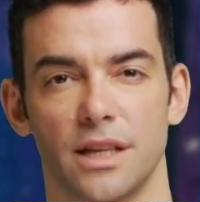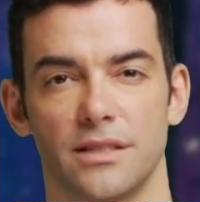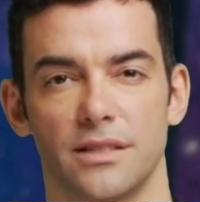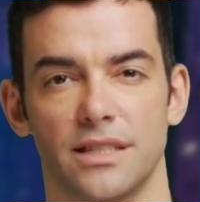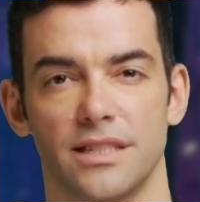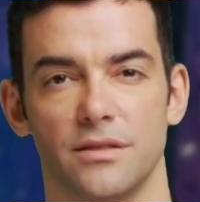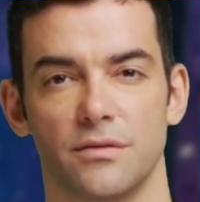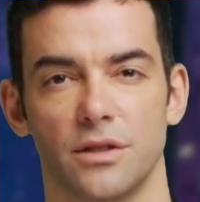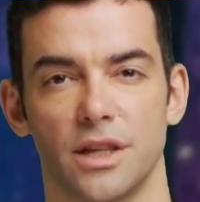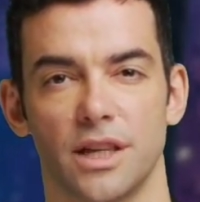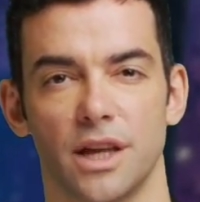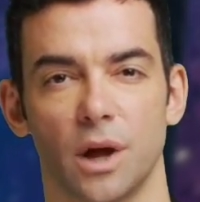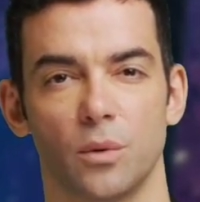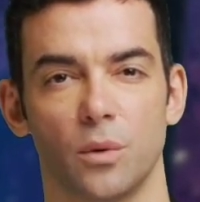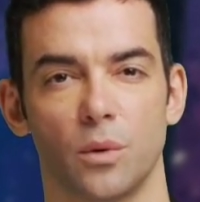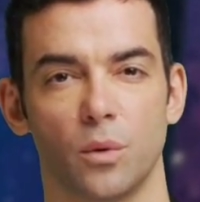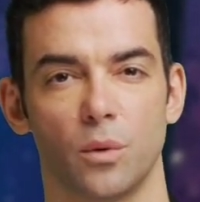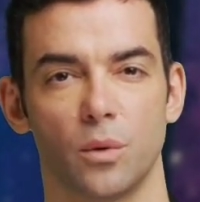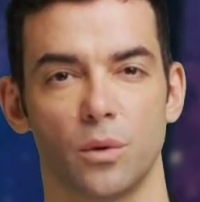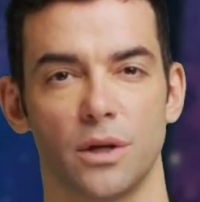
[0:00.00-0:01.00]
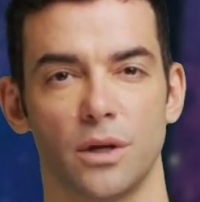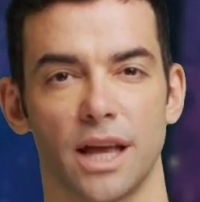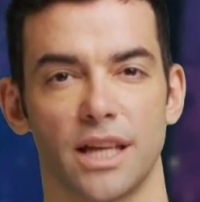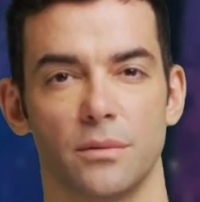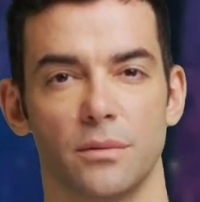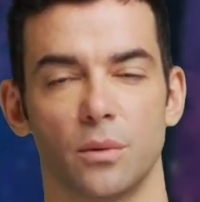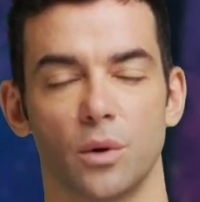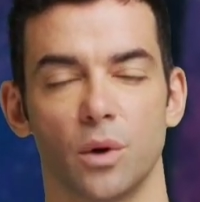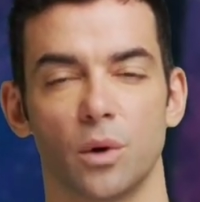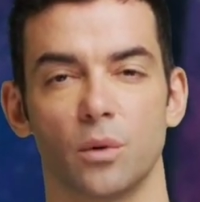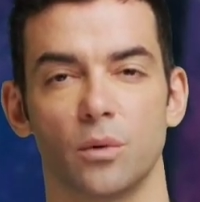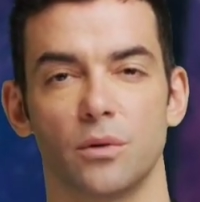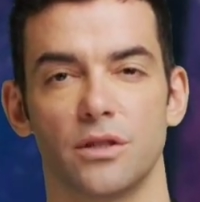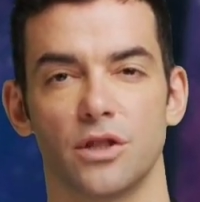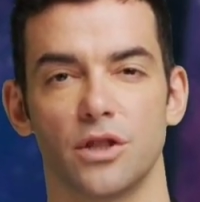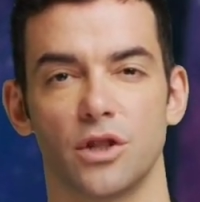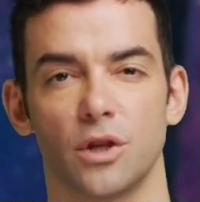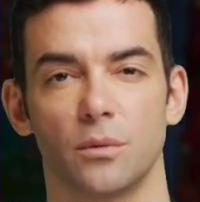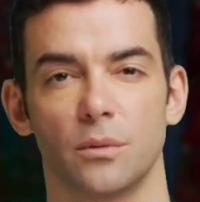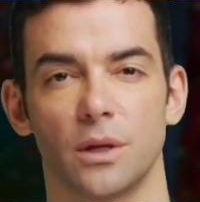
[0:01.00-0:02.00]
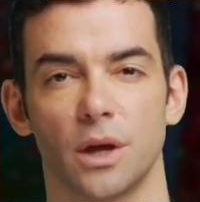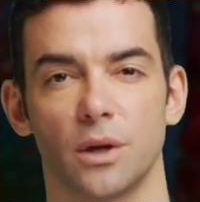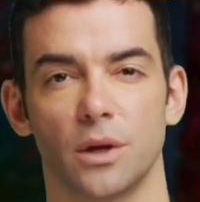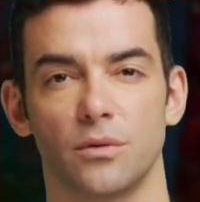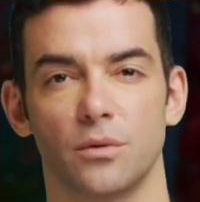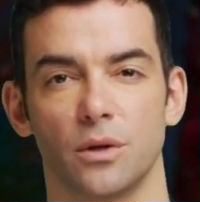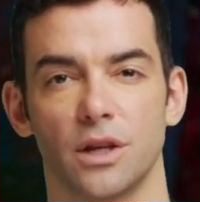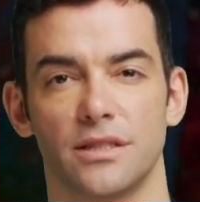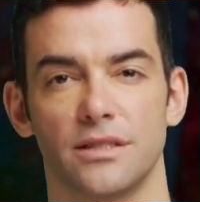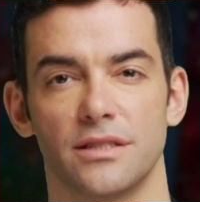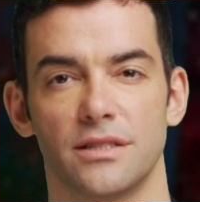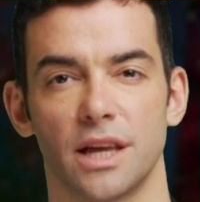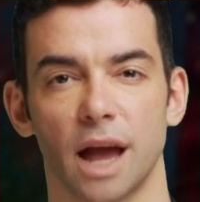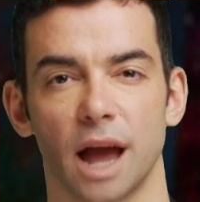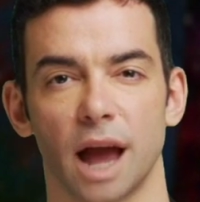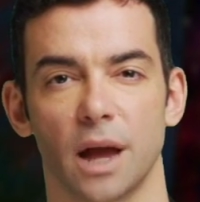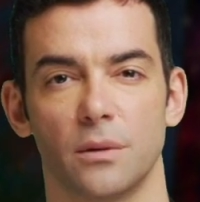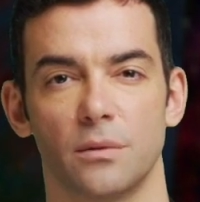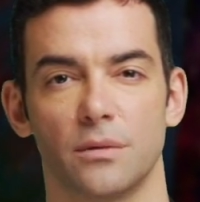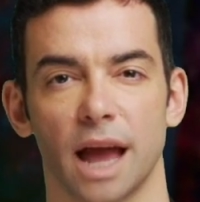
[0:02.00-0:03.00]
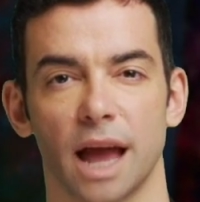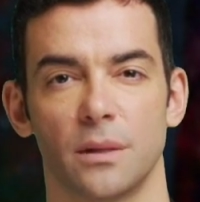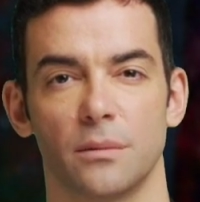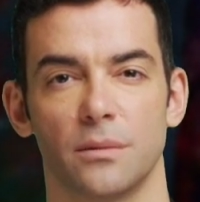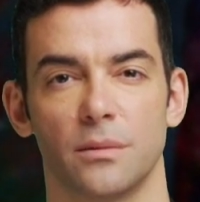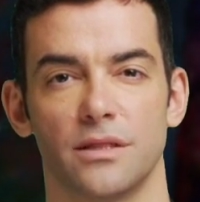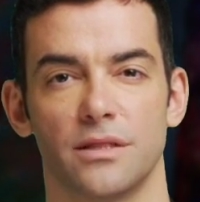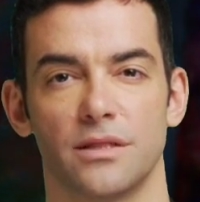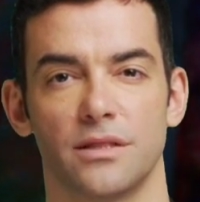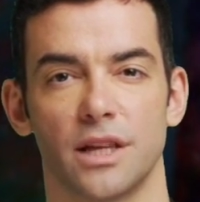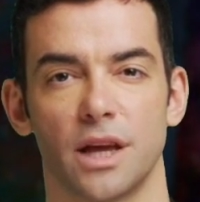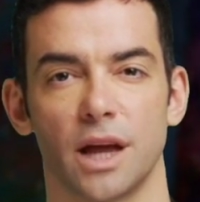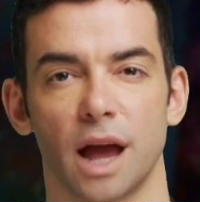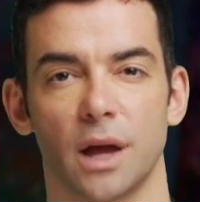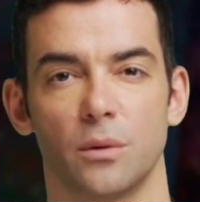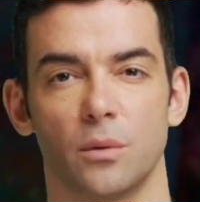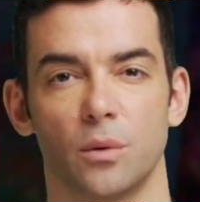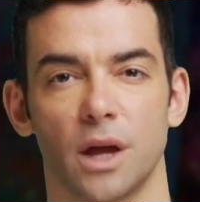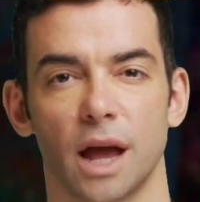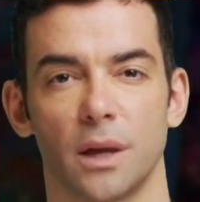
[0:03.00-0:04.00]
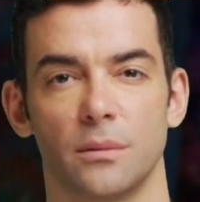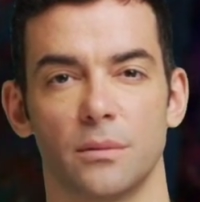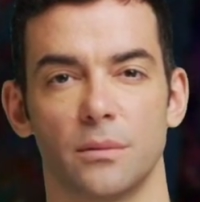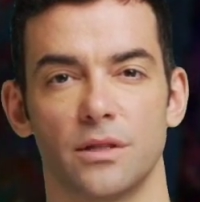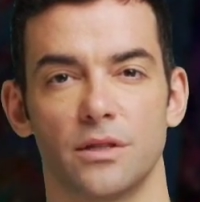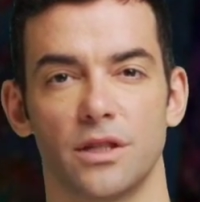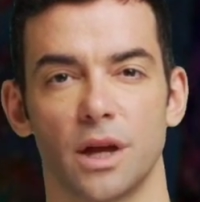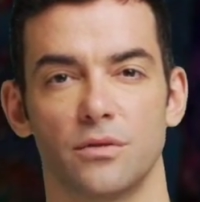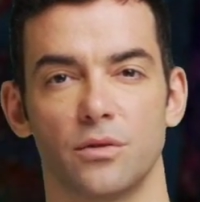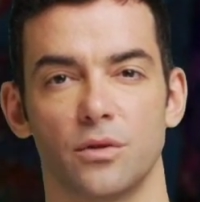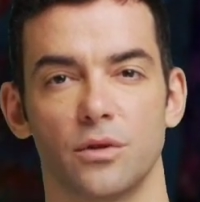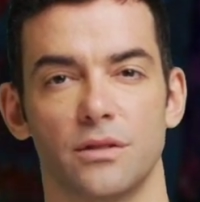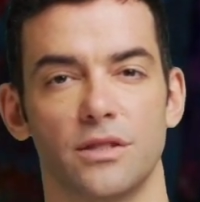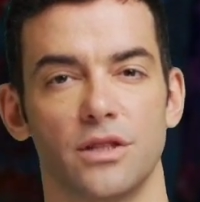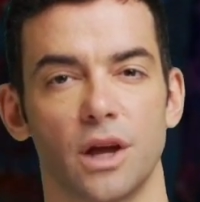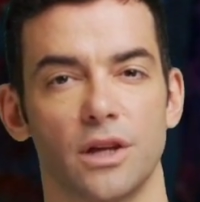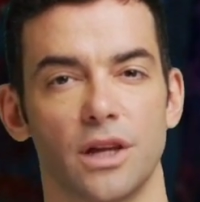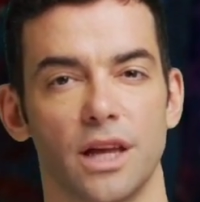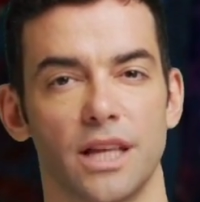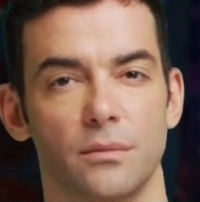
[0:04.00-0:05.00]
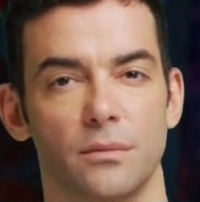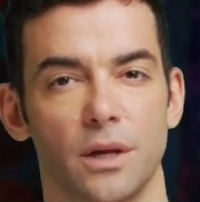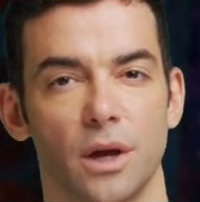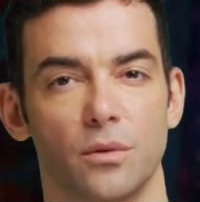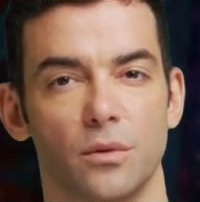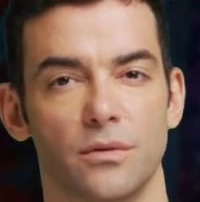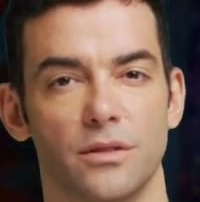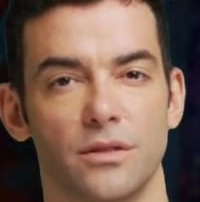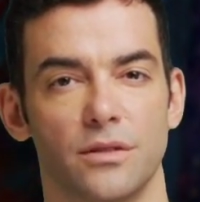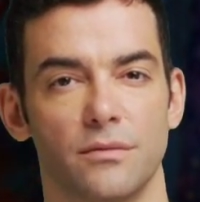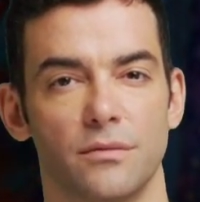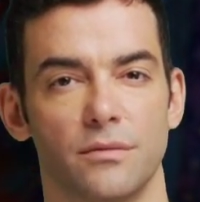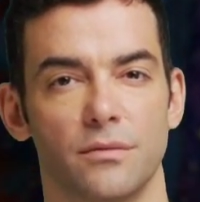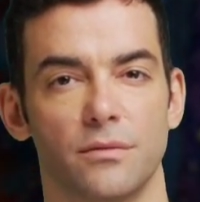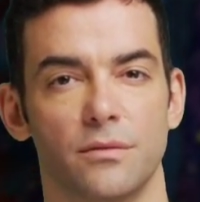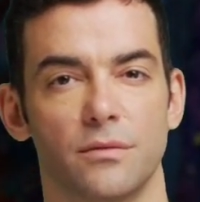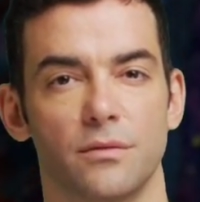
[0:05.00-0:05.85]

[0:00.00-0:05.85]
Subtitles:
In this video, we will explore what a supernova is, how it happens, and what happens after a star explodes.